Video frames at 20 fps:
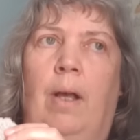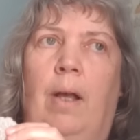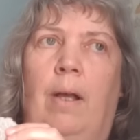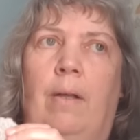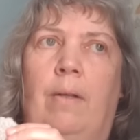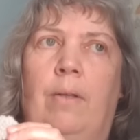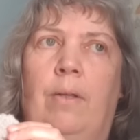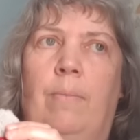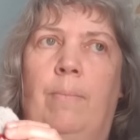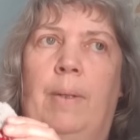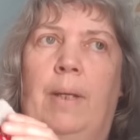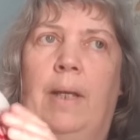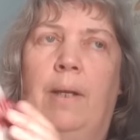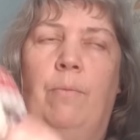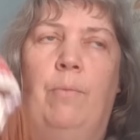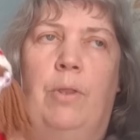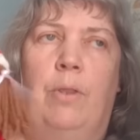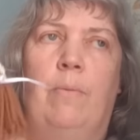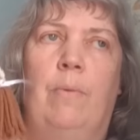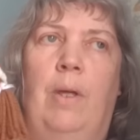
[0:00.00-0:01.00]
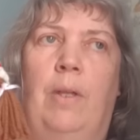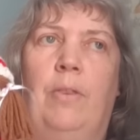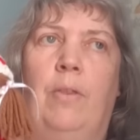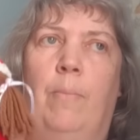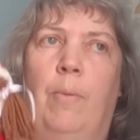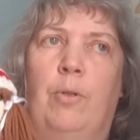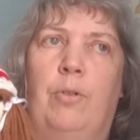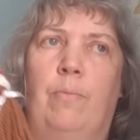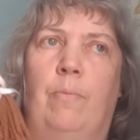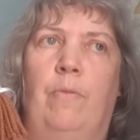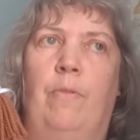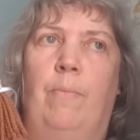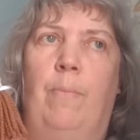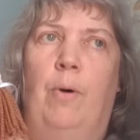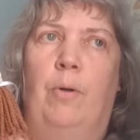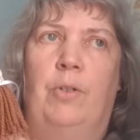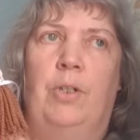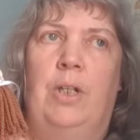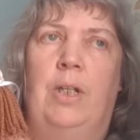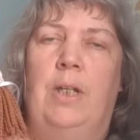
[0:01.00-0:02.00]
the bottom of the
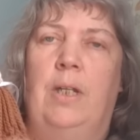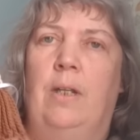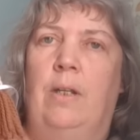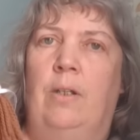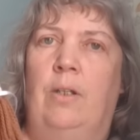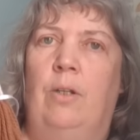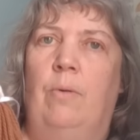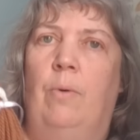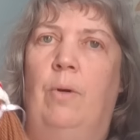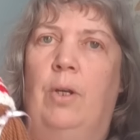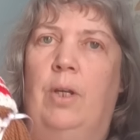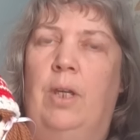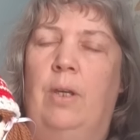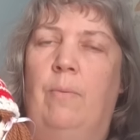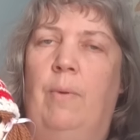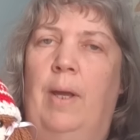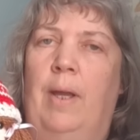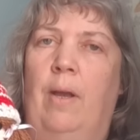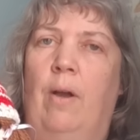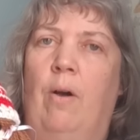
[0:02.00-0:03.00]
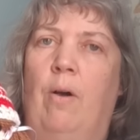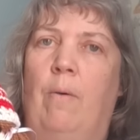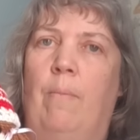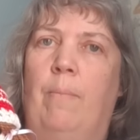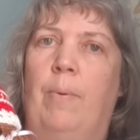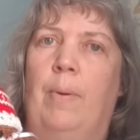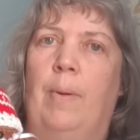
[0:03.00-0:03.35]
body and you work your way up,